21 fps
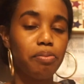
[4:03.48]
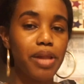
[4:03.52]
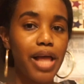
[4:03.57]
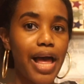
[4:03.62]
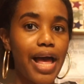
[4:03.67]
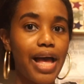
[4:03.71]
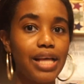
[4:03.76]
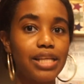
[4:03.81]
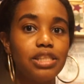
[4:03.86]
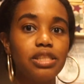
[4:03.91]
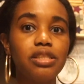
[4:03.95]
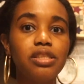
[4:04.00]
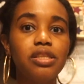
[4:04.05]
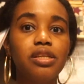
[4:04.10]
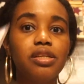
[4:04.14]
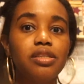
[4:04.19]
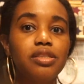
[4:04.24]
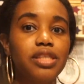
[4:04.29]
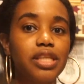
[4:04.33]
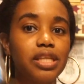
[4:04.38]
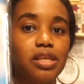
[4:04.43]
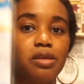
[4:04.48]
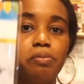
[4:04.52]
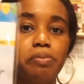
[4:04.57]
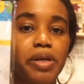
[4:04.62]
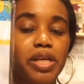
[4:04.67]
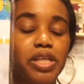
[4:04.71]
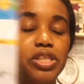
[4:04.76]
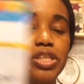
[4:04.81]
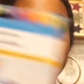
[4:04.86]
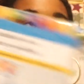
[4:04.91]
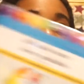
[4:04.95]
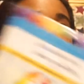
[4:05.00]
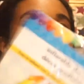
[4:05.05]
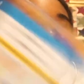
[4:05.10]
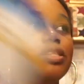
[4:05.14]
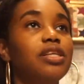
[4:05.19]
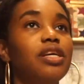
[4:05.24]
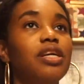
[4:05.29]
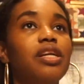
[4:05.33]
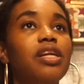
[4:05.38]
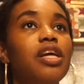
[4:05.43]
blast taking
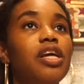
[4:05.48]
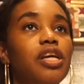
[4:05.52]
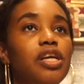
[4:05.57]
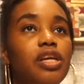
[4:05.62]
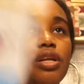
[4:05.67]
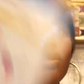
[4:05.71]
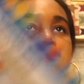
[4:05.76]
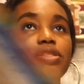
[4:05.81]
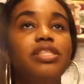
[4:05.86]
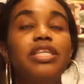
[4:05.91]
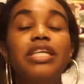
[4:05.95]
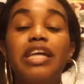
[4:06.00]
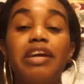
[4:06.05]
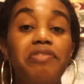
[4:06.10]
pictures and, you know, seeing